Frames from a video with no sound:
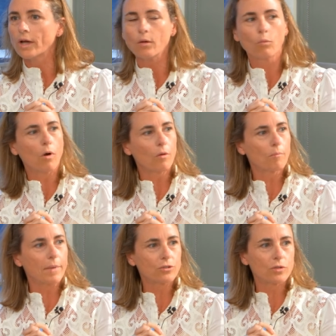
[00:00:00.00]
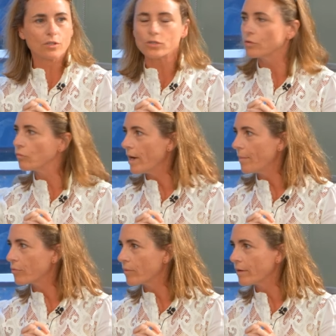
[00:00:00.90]
and what metrics do you
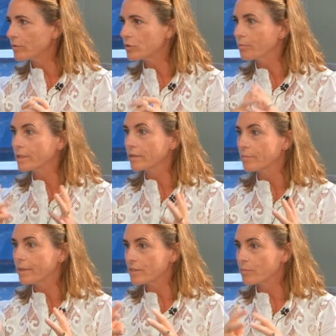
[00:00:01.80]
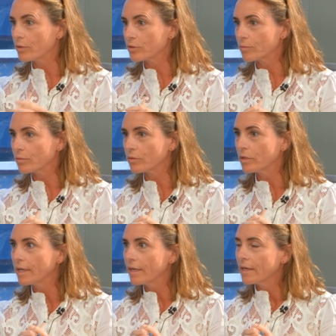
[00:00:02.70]
wrap around to build the best possible